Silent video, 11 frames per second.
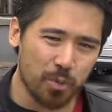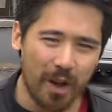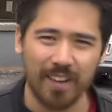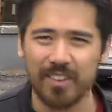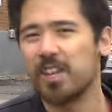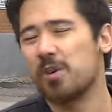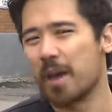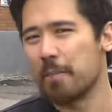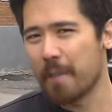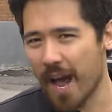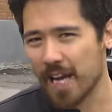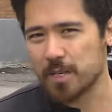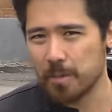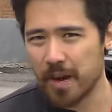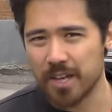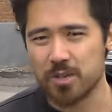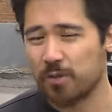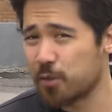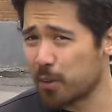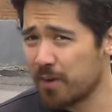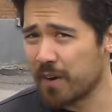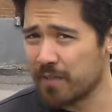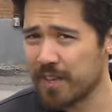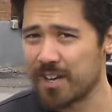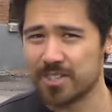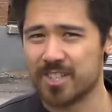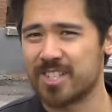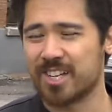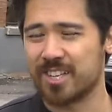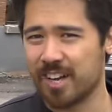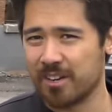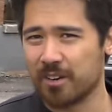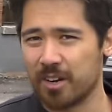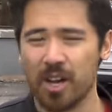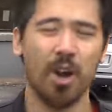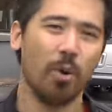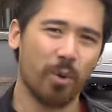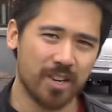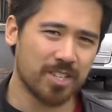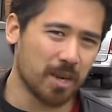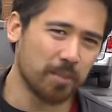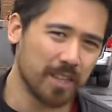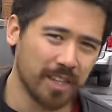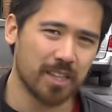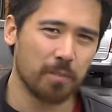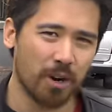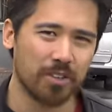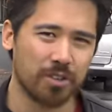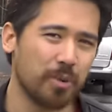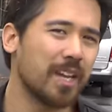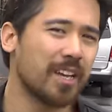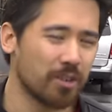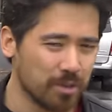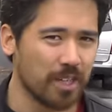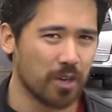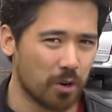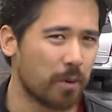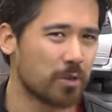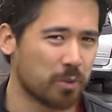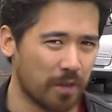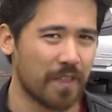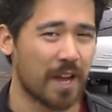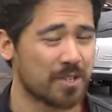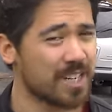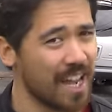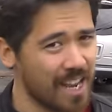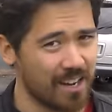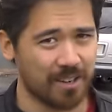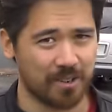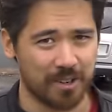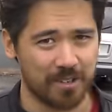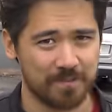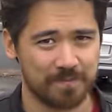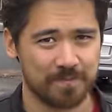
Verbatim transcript: as well that you get a maximum I S O of twenty-five thousand six hundred, whereas something like the Mark three can only go to about twelve thousand eight hundred.